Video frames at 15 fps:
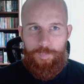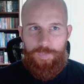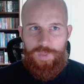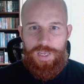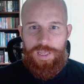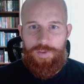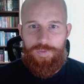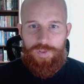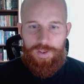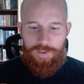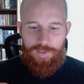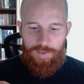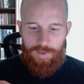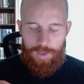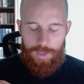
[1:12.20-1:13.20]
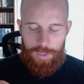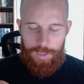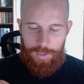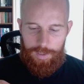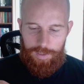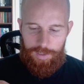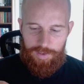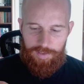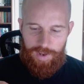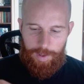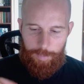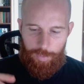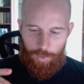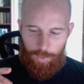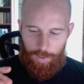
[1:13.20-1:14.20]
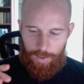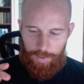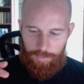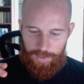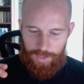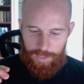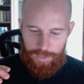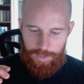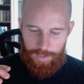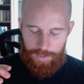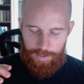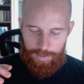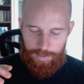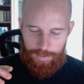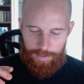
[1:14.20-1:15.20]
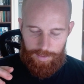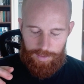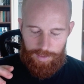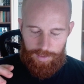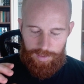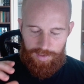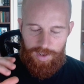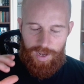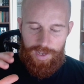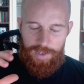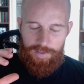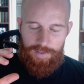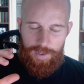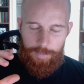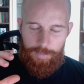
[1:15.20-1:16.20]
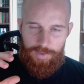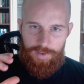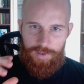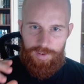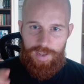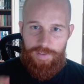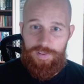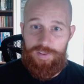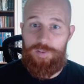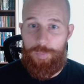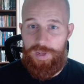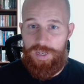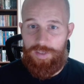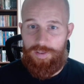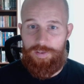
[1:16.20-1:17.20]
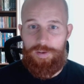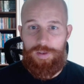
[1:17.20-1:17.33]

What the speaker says: he gives this example of a, this guy's name's David Spitz.